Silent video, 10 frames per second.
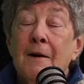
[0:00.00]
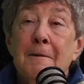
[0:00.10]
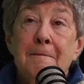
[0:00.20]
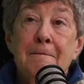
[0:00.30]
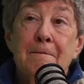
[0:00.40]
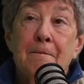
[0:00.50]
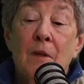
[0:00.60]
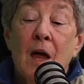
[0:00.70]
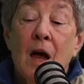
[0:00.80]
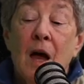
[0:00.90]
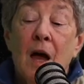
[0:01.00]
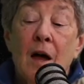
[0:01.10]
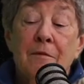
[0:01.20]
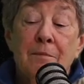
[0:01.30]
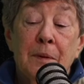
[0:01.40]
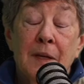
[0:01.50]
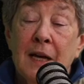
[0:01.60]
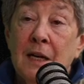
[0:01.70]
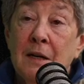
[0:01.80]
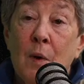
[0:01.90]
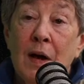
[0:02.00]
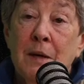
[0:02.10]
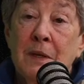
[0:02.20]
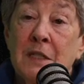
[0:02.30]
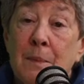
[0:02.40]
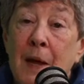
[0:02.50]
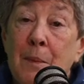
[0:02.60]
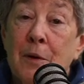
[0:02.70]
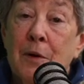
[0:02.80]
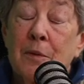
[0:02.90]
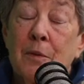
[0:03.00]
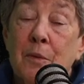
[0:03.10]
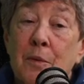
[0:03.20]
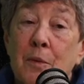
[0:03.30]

A plain white piece of paper